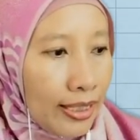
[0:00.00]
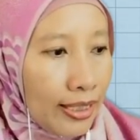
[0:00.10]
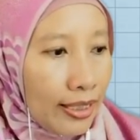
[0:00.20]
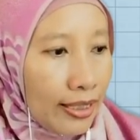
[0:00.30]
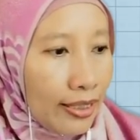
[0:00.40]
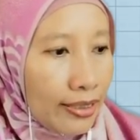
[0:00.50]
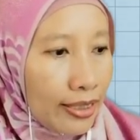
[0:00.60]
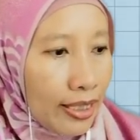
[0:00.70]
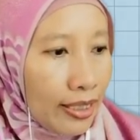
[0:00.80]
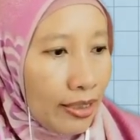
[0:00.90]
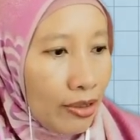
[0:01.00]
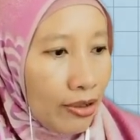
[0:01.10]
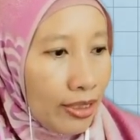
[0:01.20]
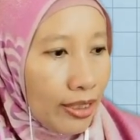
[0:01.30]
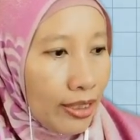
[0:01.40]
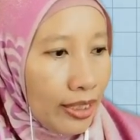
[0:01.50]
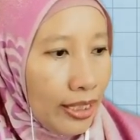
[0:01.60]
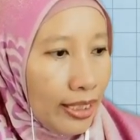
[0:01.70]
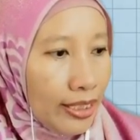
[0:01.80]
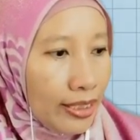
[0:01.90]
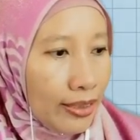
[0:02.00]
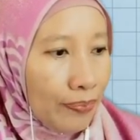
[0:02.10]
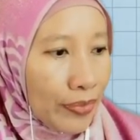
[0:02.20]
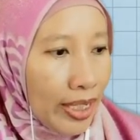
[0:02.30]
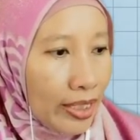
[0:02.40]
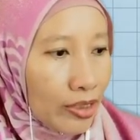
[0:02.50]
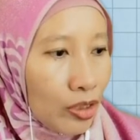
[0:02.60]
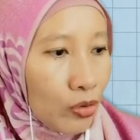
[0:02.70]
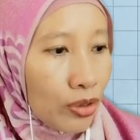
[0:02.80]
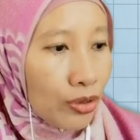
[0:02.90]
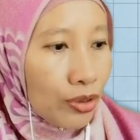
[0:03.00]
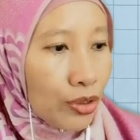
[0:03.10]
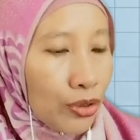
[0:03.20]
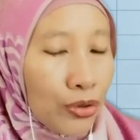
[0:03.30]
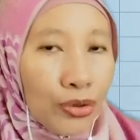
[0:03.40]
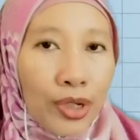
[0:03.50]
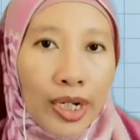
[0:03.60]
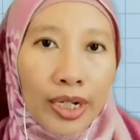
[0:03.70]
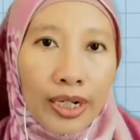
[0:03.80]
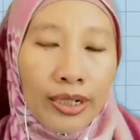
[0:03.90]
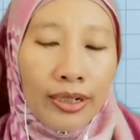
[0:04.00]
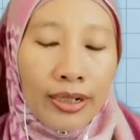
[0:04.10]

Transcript: And the second coordinate is x equals to 2 and